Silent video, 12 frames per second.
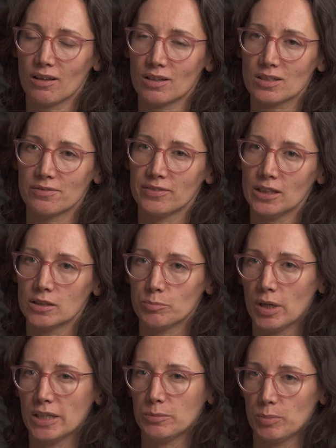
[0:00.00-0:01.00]
that
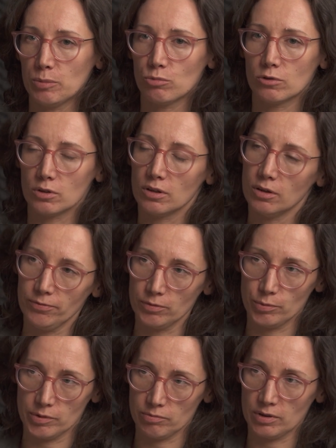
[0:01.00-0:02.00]
Finland might be more
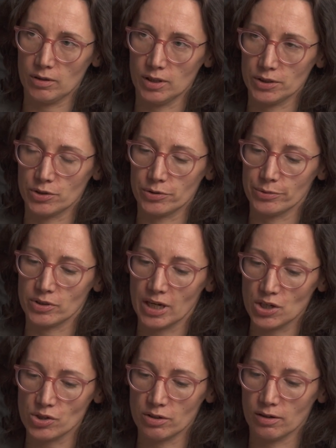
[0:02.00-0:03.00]
careful with regard to
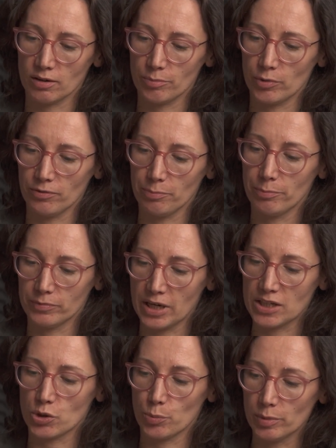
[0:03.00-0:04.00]
stationing of
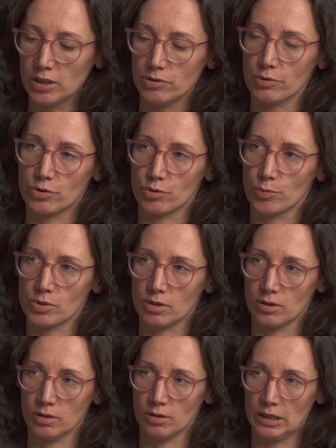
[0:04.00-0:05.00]
NATO military
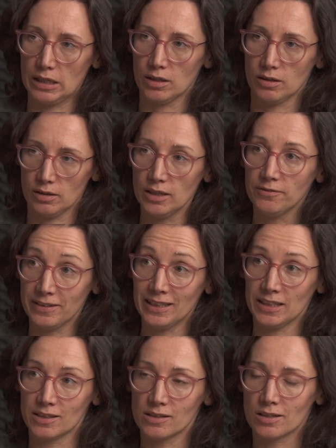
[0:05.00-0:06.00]
troops in
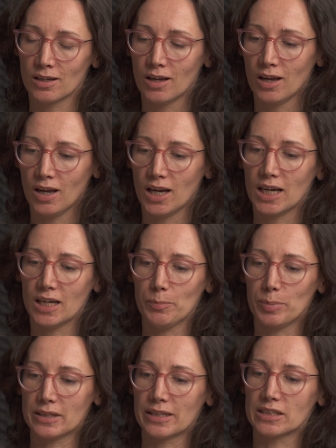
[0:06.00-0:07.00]
Finland.
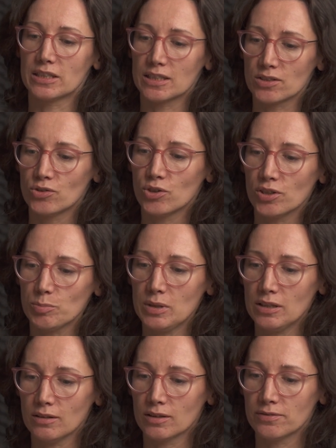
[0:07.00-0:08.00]
But that does not
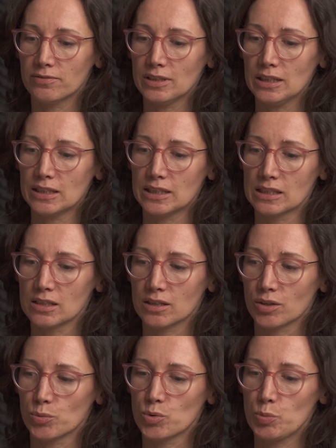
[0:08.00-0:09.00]
mean that
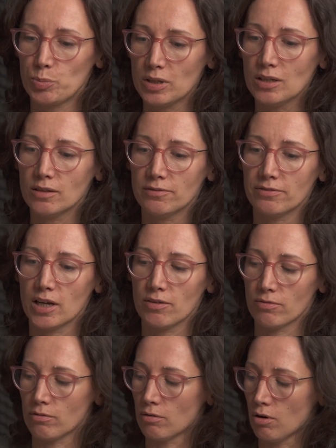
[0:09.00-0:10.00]
Finland would be in
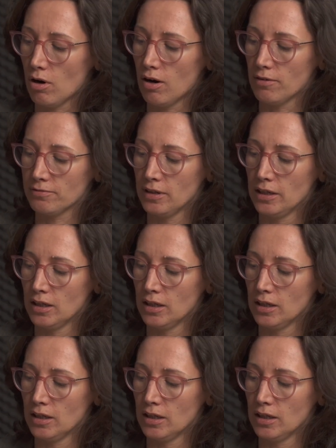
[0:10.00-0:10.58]
favour of